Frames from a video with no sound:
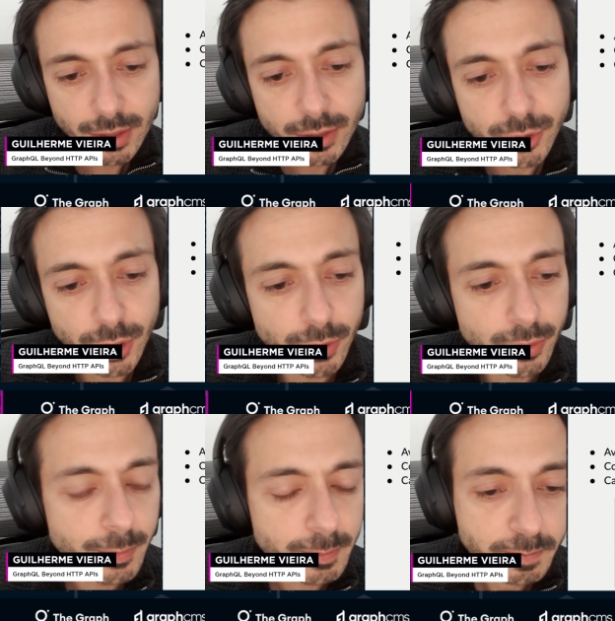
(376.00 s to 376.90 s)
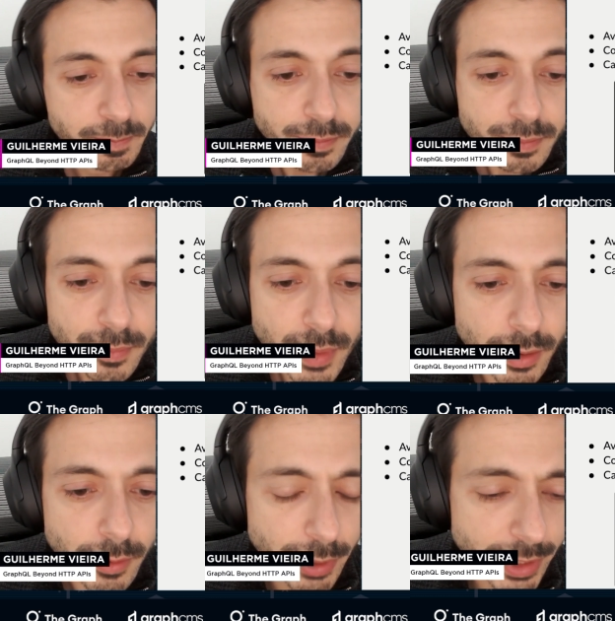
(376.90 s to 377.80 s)
So
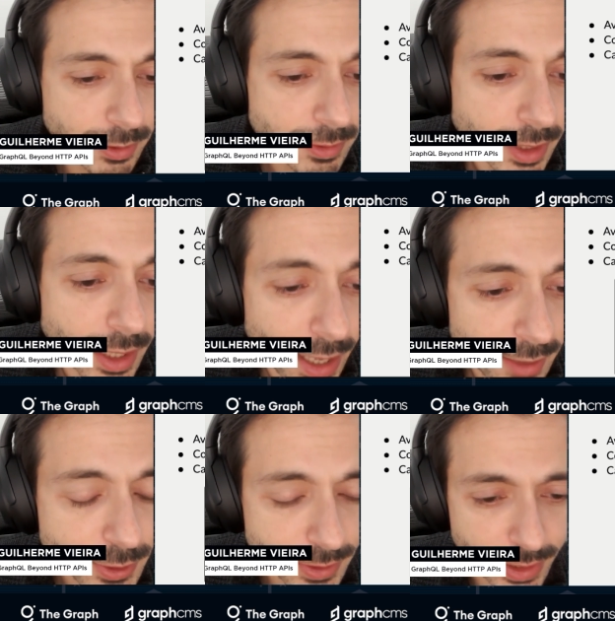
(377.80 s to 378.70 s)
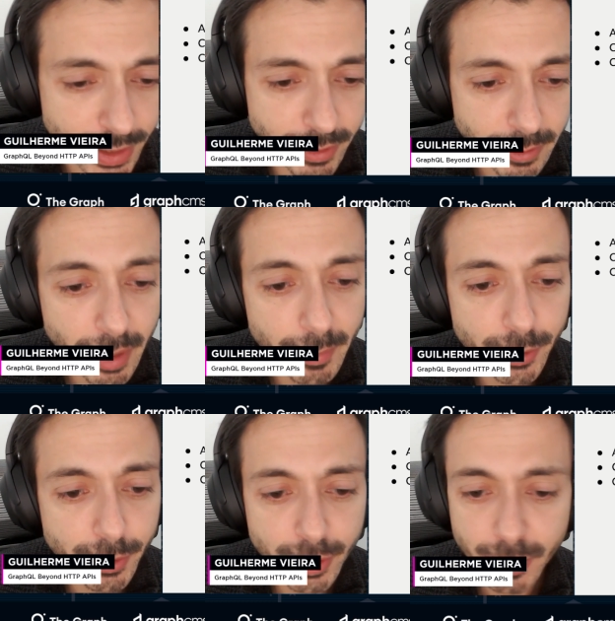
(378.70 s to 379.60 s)
when you would have to deliver a
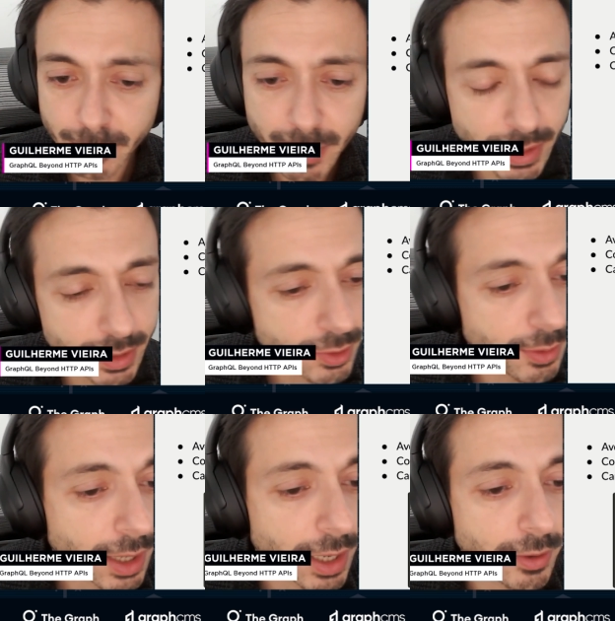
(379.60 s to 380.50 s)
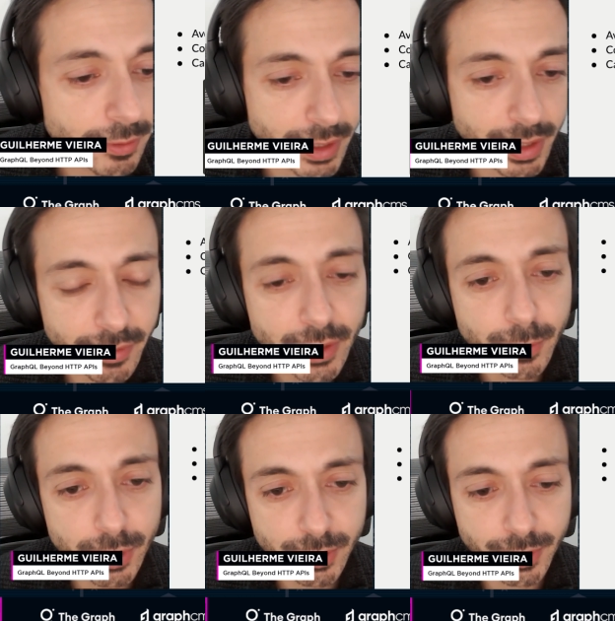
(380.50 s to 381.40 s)
webhook because some kind of event
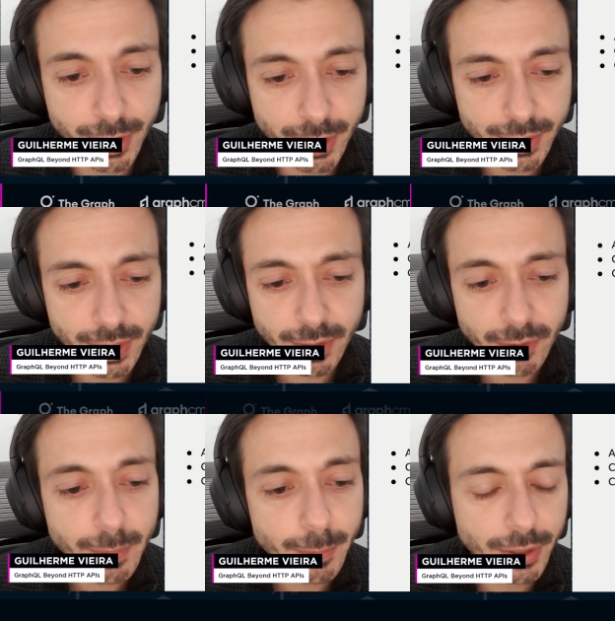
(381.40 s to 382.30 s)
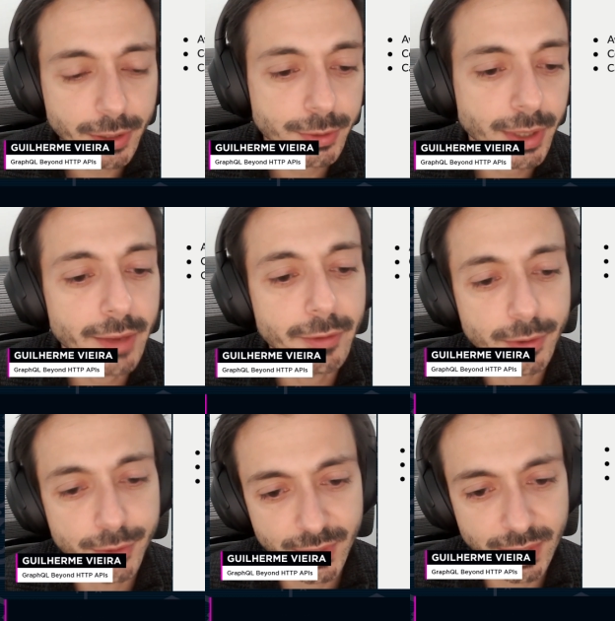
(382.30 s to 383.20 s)
was triggered, it's very important to have
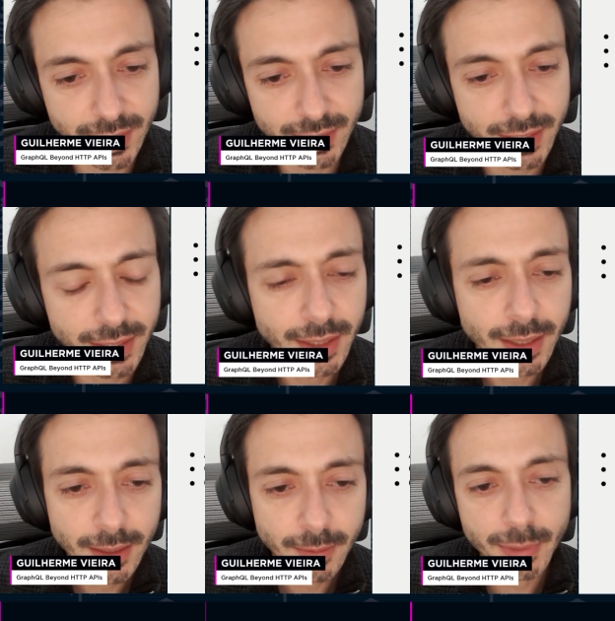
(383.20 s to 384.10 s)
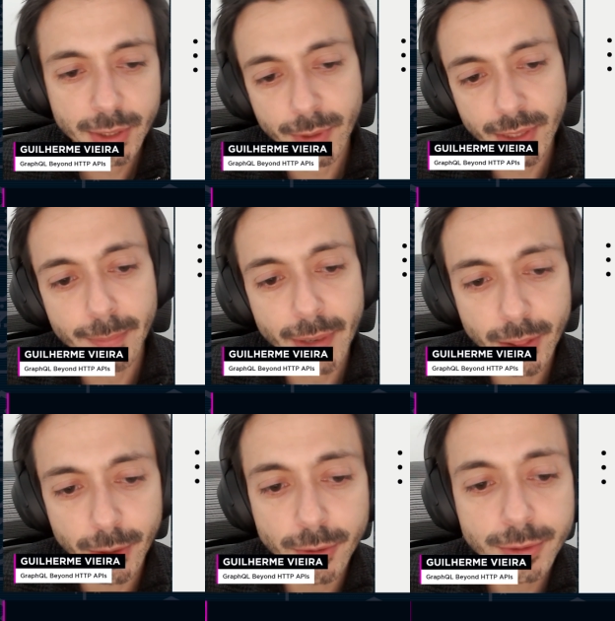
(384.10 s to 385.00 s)
consistency between the
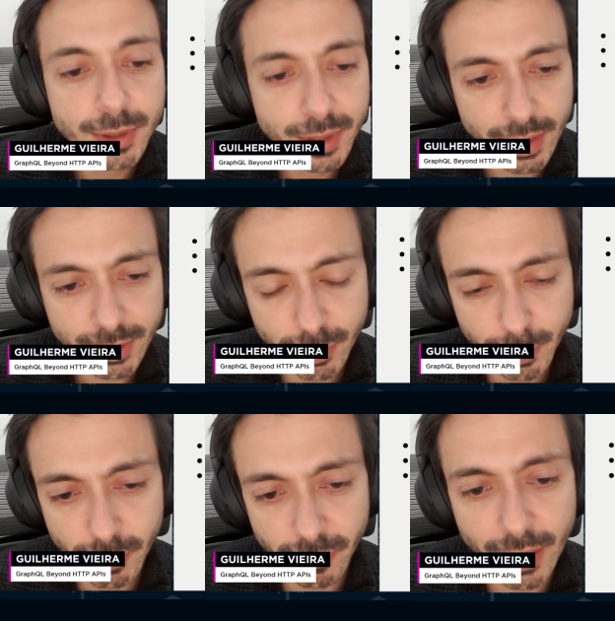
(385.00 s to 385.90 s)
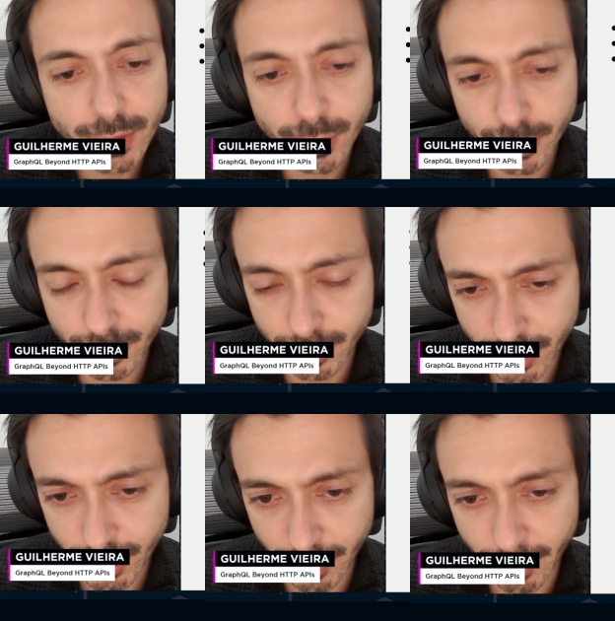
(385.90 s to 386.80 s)
payload that you provide on the,
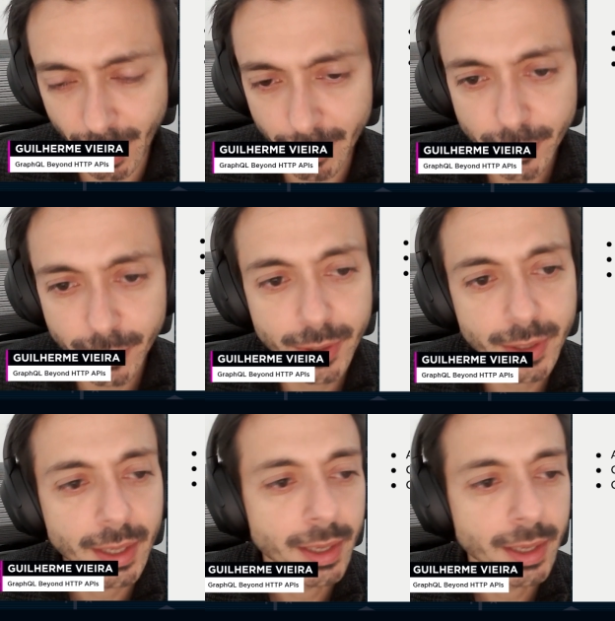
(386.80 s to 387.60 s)
your webhook